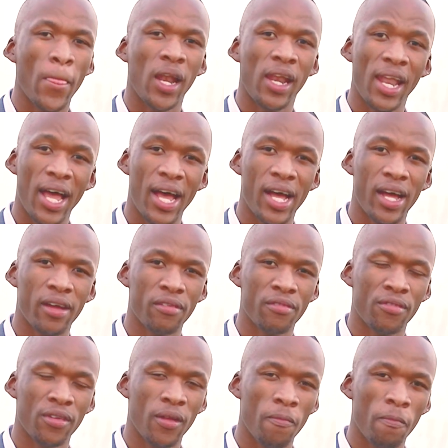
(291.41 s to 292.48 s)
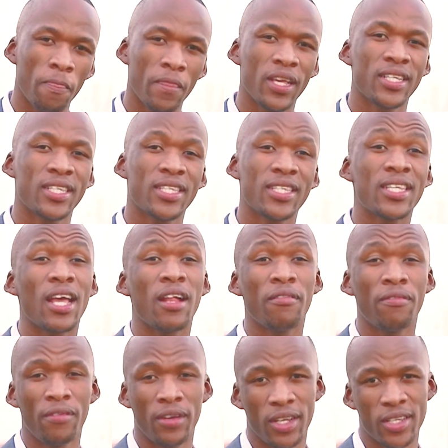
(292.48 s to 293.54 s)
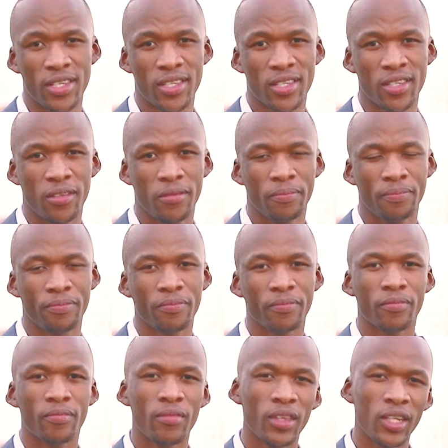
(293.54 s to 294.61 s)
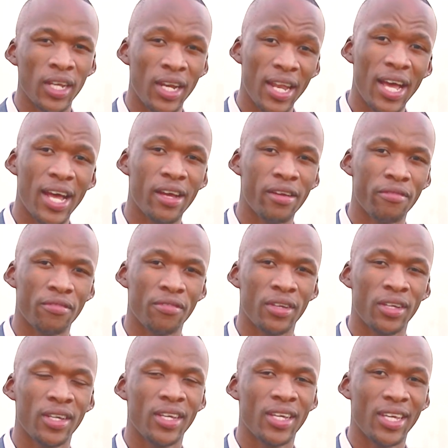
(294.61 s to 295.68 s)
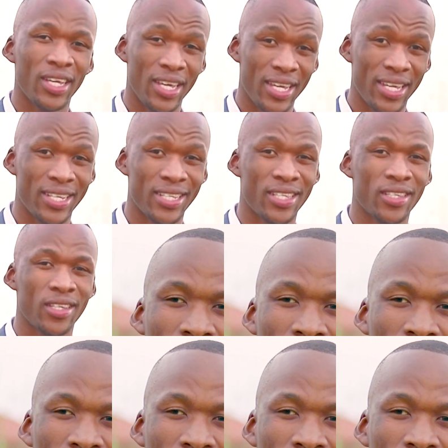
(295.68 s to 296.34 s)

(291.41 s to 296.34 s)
Love is selfless. Love is